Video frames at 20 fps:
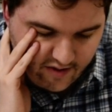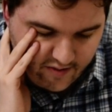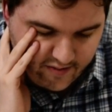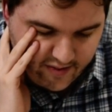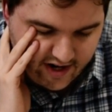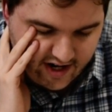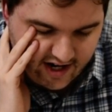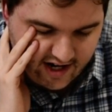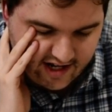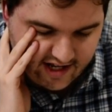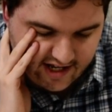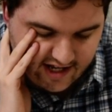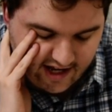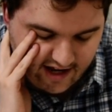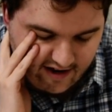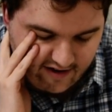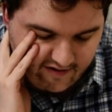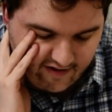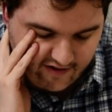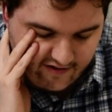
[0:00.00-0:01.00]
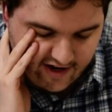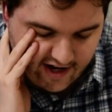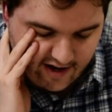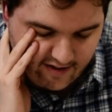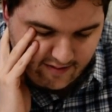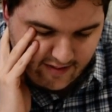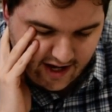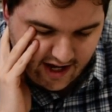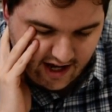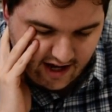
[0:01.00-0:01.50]
but it is sin living
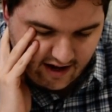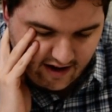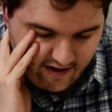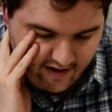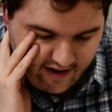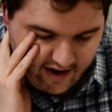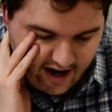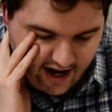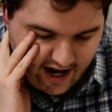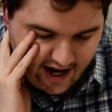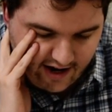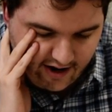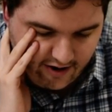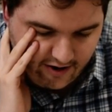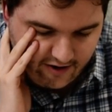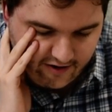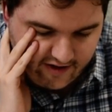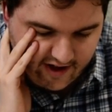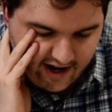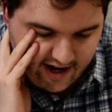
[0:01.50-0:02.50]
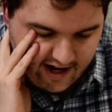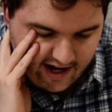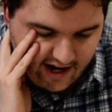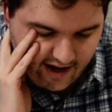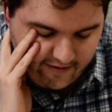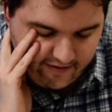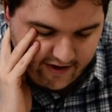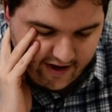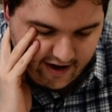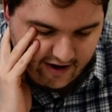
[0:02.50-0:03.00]
in me. I know that
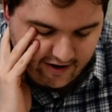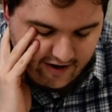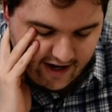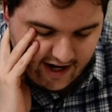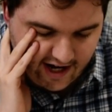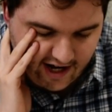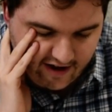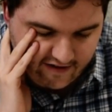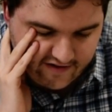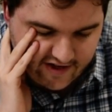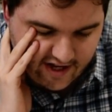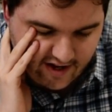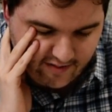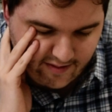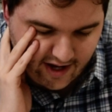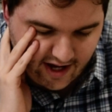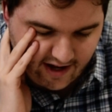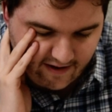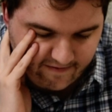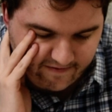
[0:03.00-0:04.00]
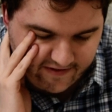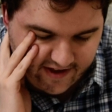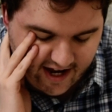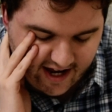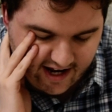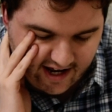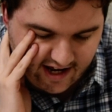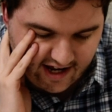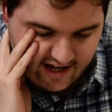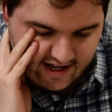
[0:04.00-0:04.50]
nothing good lives in me,
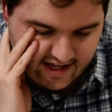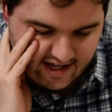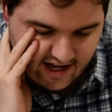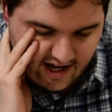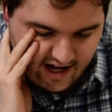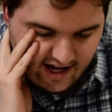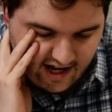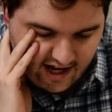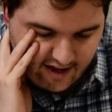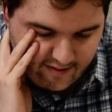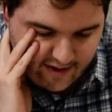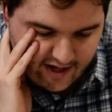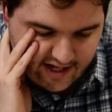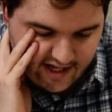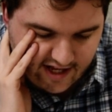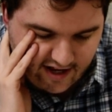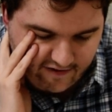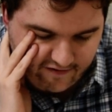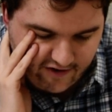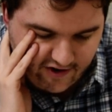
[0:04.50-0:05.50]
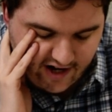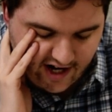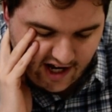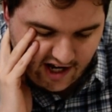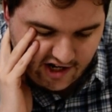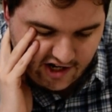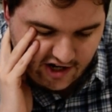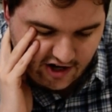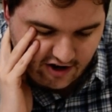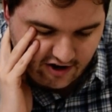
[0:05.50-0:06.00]
that is, in my sinful
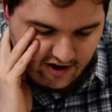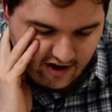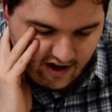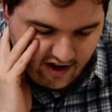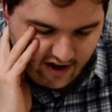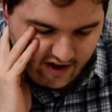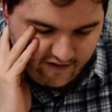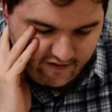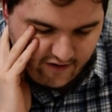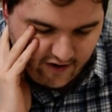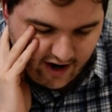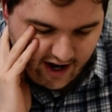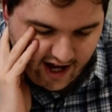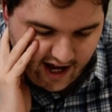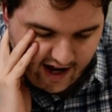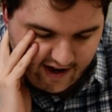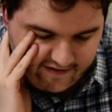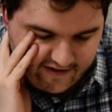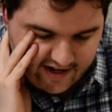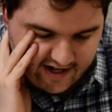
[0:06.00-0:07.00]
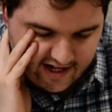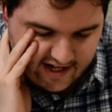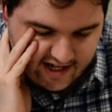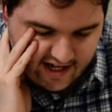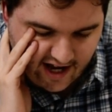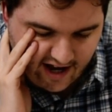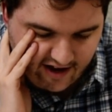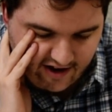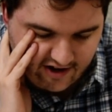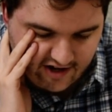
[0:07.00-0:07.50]
nature, for I have the
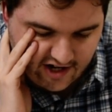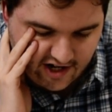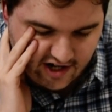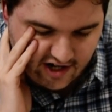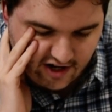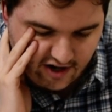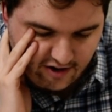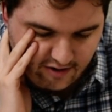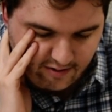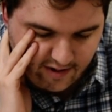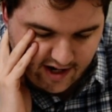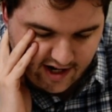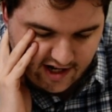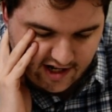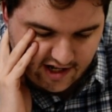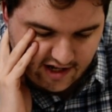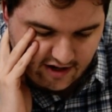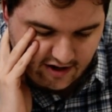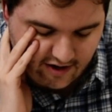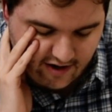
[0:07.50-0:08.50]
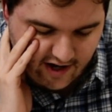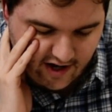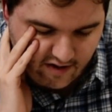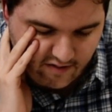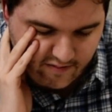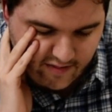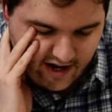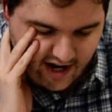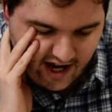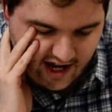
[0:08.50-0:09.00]
desire to do what is
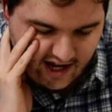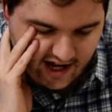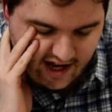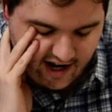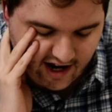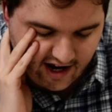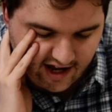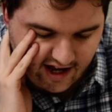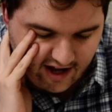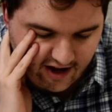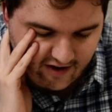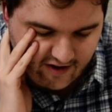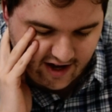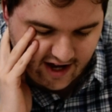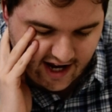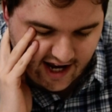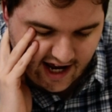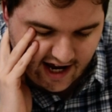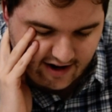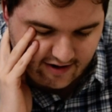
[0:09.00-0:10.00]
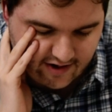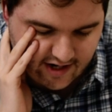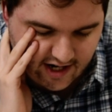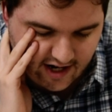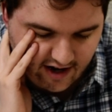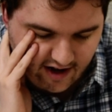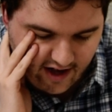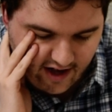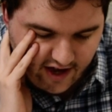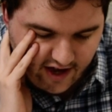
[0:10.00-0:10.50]
good, but I cannot carry it out.
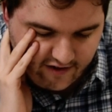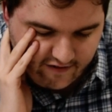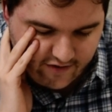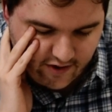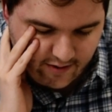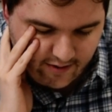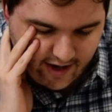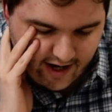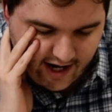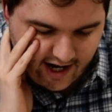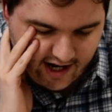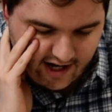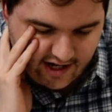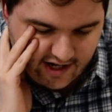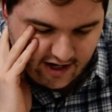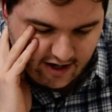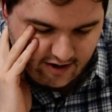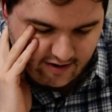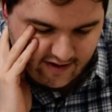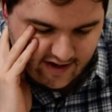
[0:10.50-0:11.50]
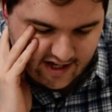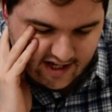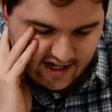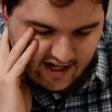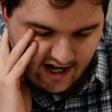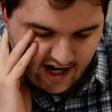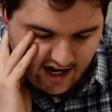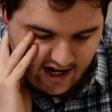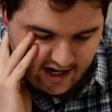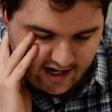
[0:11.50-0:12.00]
For what I do is
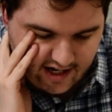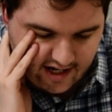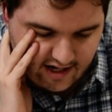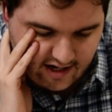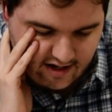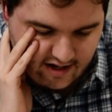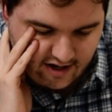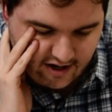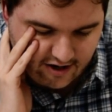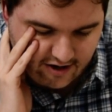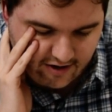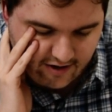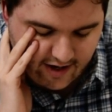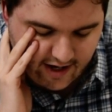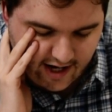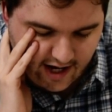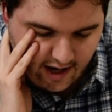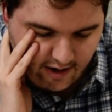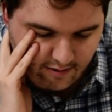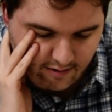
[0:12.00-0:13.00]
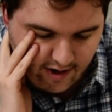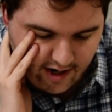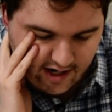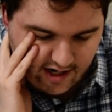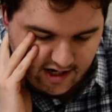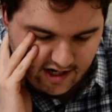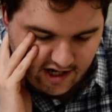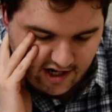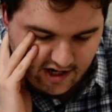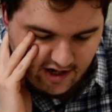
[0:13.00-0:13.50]
not the good I
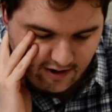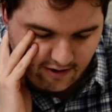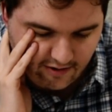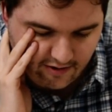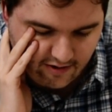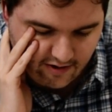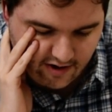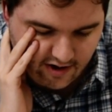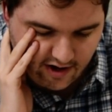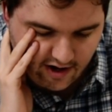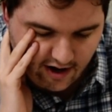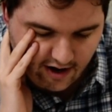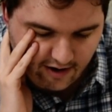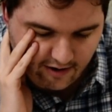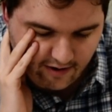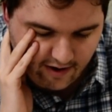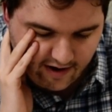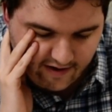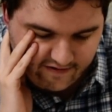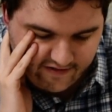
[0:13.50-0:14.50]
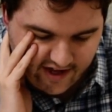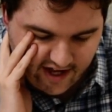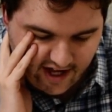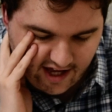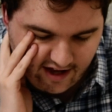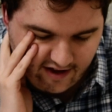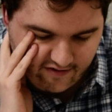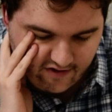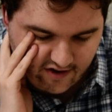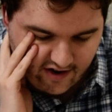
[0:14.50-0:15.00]
want to do, no, the
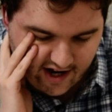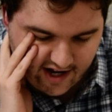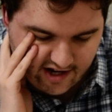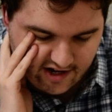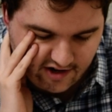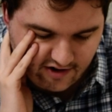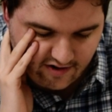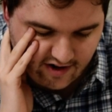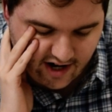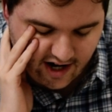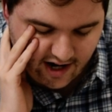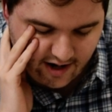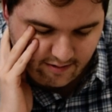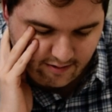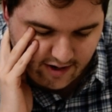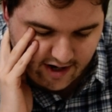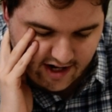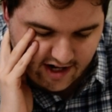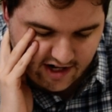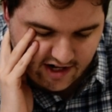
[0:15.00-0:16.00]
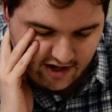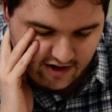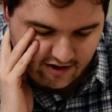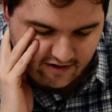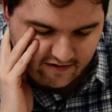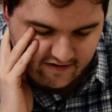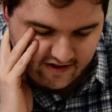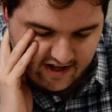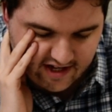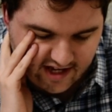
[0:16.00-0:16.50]
evil I do not want to
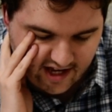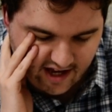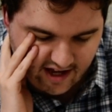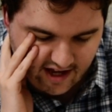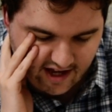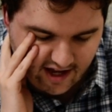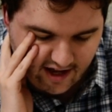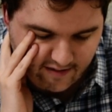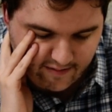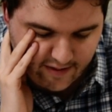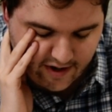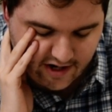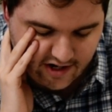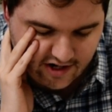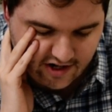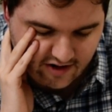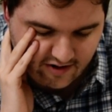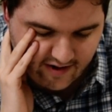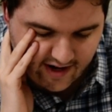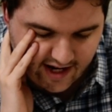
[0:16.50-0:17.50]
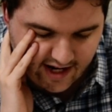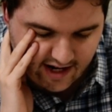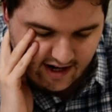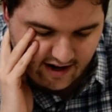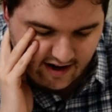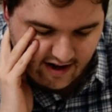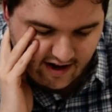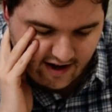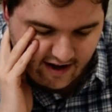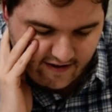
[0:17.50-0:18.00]
do, this I keep on doing.
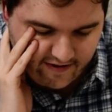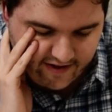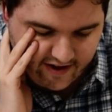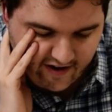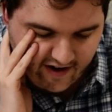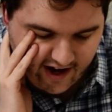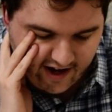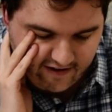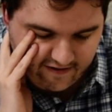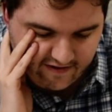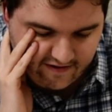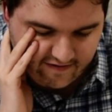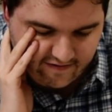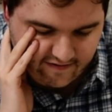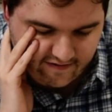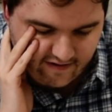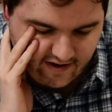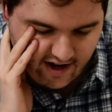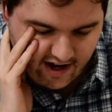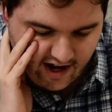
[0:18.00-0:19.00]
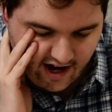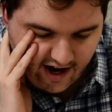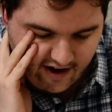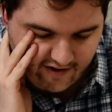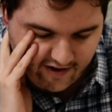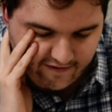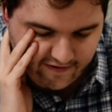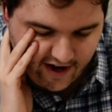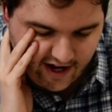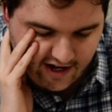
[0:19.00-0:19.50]
Now I now
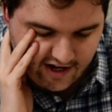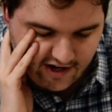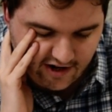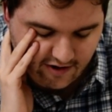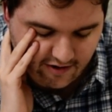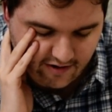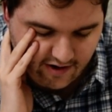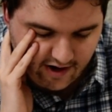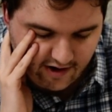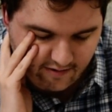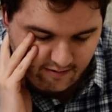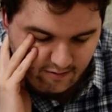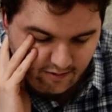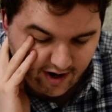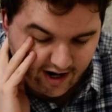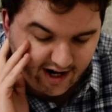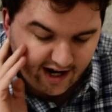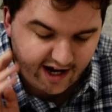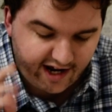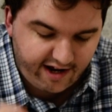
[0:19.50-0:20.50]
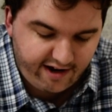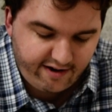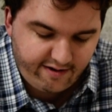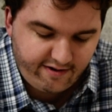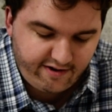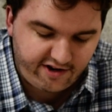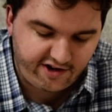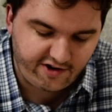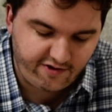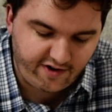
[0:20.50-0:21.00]
if I do what
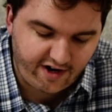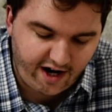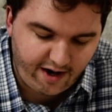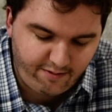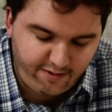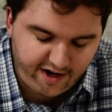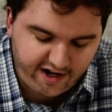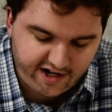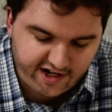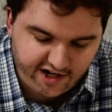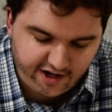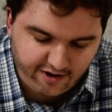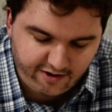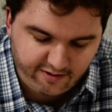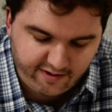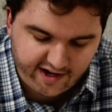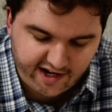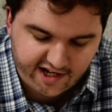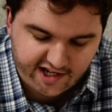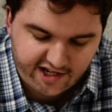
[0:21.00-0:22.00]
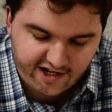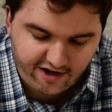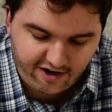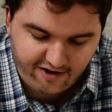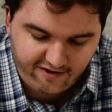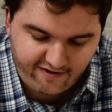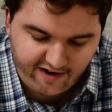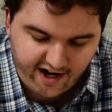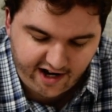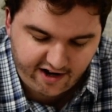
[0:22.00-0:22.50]
I do not want to do, it is
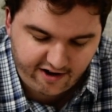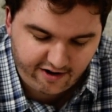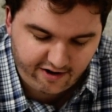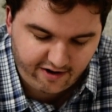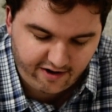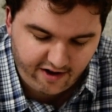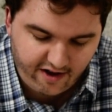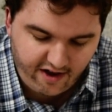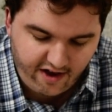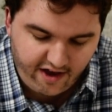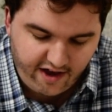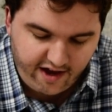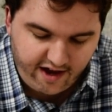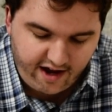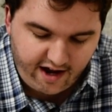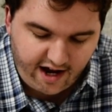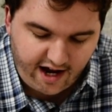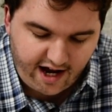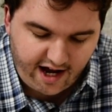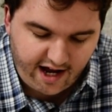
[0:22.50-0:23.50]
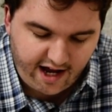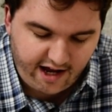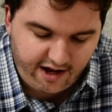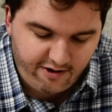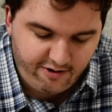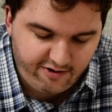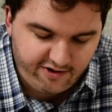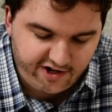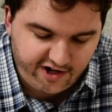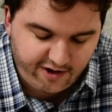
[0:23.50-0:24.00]
no longer I
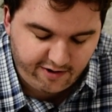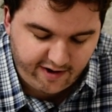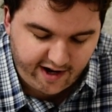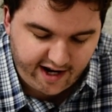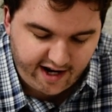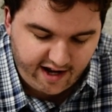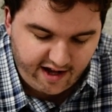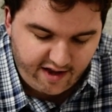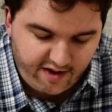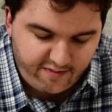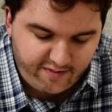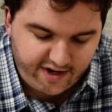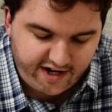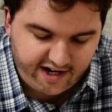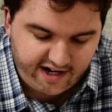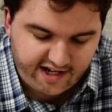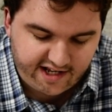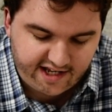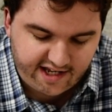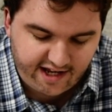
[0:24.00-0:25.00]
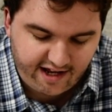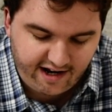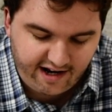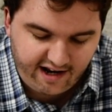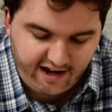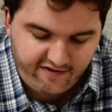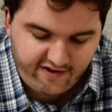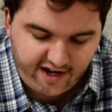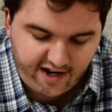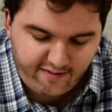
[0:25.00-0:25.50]
who do it, but it is sin
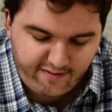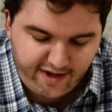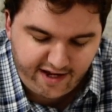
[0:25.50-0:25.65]
living in